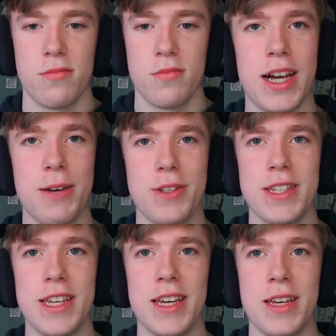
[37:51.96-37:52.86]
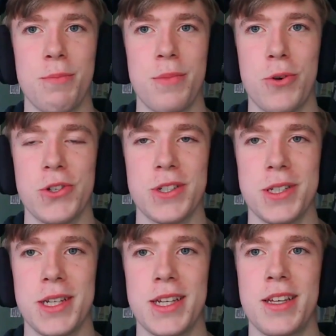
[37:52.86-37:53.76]
I would say
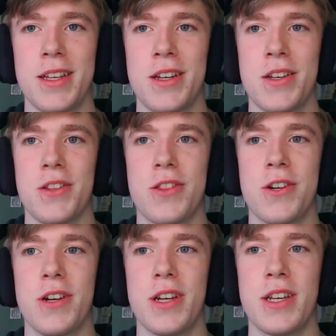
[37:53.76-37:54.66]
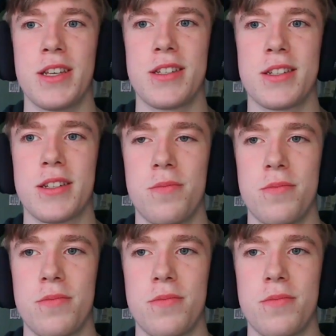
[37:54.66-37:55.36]
personally, there is